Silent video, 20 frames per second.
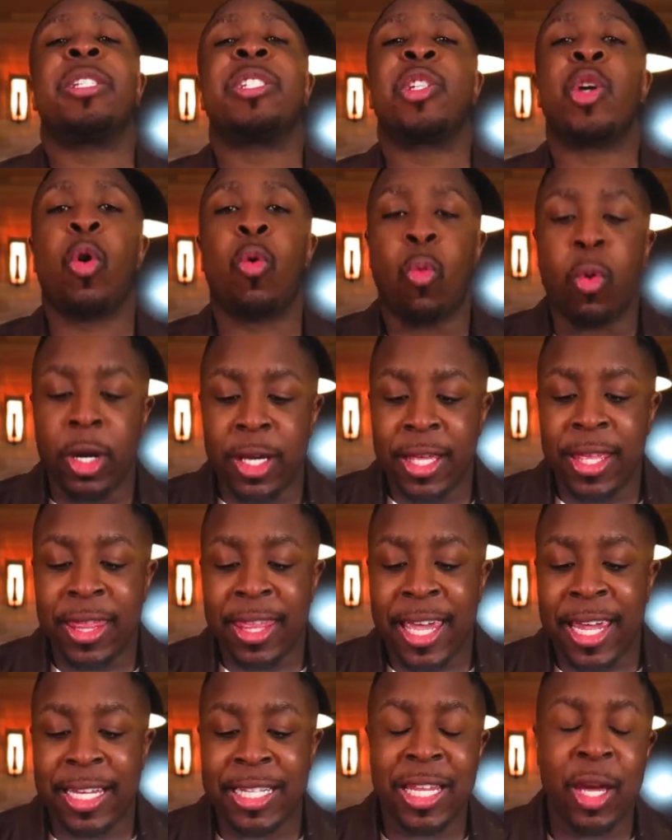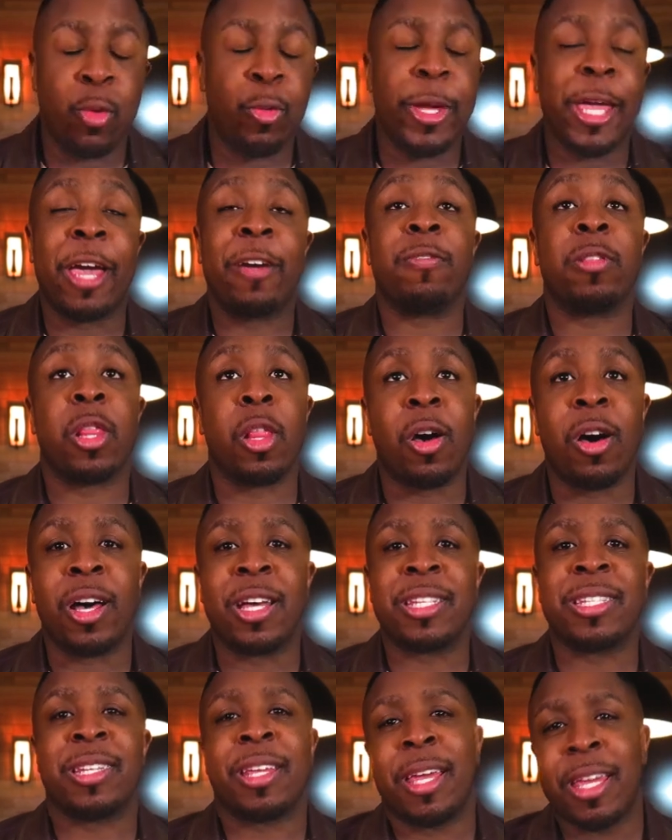So one of the things that we have
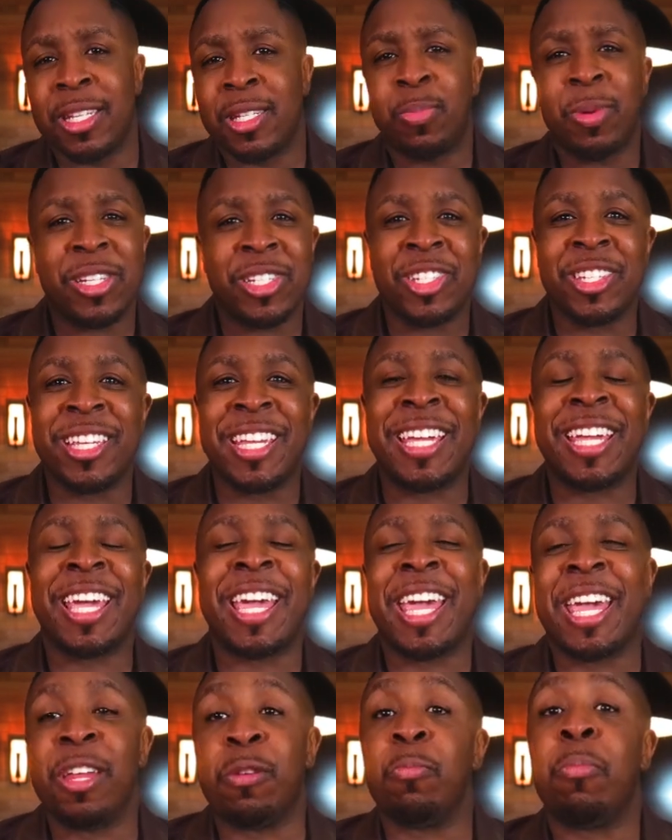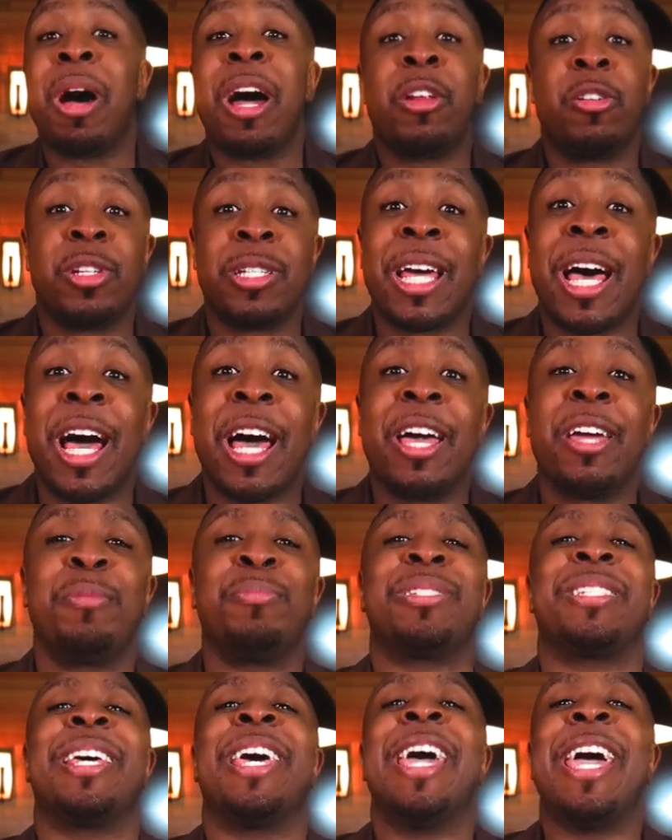lost, especially in modern
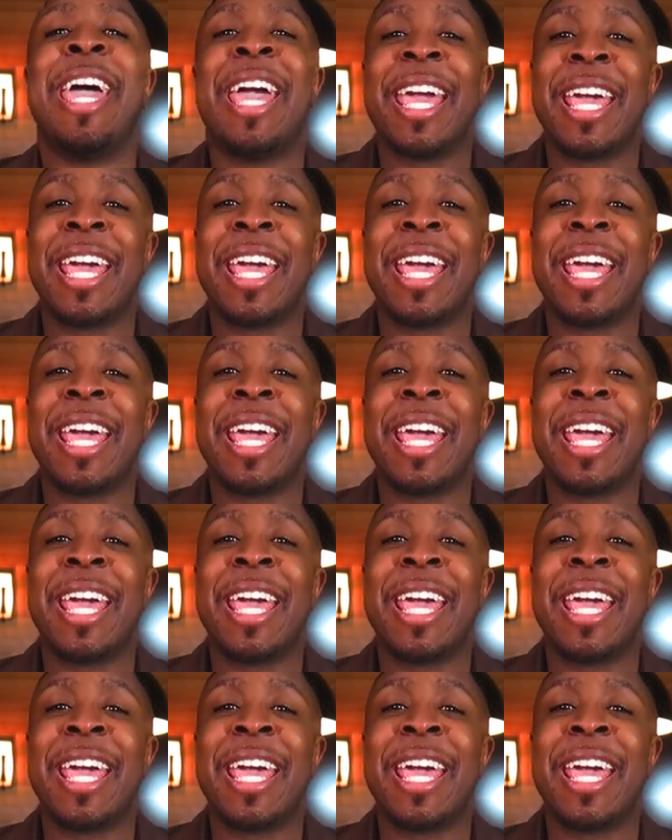times,